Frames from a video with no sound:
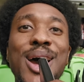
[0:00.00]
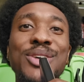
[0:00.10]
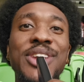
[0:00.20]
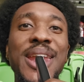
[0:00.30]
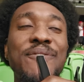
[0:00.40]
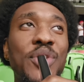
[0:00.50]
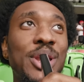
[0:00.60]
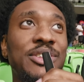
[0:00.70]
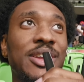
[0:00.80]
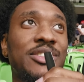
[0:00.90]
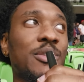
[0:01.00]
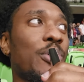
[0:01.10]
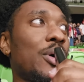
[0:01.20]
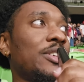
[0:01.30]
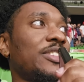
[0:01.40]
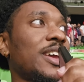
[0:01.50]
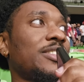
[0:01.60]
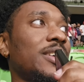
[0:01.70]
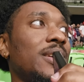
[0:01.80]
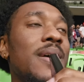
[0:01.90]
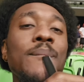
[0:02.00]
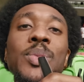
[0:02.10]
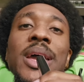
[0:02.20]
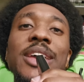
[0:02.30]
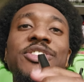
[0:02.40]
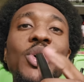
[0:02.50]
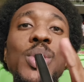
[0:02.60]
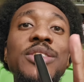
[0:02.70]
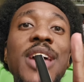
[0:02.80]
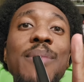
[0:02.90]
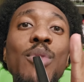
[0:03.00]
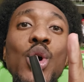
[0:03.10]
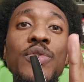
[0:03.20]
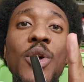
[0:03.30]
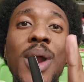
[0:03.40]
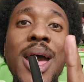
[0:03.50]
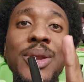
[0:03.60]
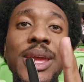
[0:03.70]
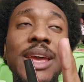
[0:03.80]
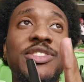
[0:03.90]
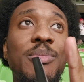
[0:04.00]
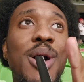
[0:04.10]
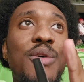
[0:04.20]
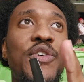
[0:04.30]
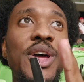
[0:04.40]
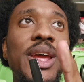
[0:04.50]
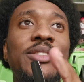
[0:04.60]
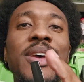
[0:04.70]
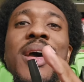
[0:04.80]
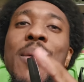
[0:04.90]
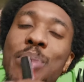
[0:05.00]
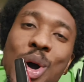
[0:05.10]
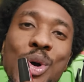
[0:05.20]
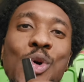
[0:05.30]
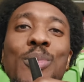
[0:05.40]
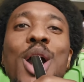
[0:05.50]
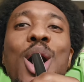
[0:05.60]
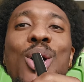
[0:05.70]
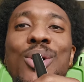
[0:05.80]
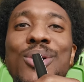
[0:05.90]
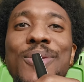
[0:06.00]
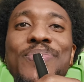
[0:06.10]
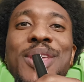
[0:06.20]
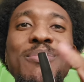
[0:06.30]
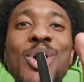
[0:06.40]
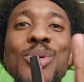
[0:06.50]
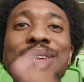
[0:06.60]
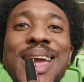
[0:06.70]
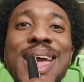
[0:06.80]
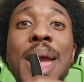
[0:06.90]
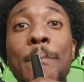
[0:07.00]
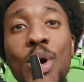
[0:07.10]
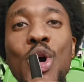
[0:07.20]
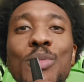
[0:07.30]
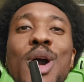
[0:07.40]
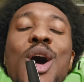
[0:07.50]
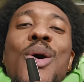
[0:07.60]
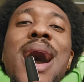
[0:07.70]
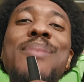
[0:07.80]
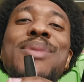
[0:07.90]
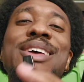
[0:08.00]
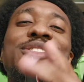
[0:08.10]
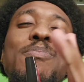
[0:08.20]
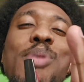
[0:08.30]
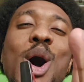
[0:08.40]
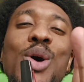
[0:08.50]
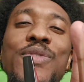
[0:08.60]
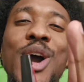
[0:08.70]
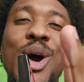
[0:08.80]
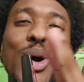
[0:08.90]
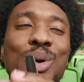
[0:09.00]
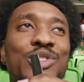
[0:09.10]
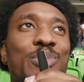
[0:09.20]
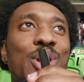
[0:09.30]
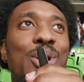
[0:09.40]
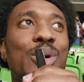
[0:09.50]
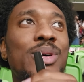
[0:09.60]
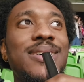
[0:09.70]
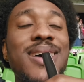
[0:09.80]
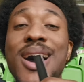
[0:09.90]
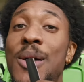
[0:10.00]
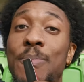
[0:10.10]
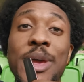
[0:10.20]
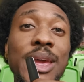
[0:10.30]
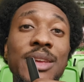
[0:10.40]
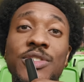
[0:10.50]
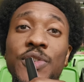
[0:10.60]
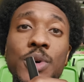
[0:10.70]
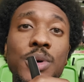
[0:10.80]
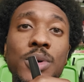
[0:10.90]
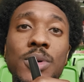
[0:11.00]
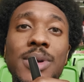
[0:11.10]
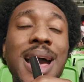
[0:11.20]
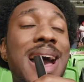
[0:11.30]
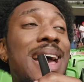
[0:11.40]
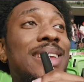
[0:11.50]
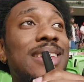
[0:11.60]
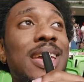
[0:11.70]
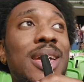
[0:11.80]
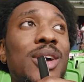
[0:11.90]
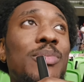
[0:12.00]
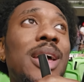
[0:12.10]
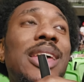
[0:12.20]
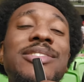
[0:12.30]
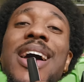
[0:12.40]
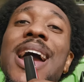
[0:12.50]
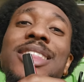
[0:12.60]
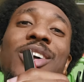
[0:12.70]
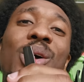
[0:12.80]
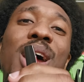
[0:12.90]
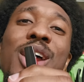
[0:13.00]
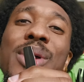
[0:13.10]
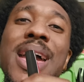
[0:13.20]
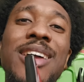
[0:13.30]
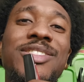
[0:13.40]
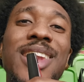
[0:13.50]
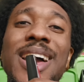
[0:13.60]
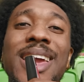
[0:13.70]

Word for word: I was getting footage of the supporter section. As soon as I moved around to get some more footage, boom, goal. Moved again, boom, goal. I missed both goals, bro. I'm pissed, fool. God damn. At least I got the crowd reaction, I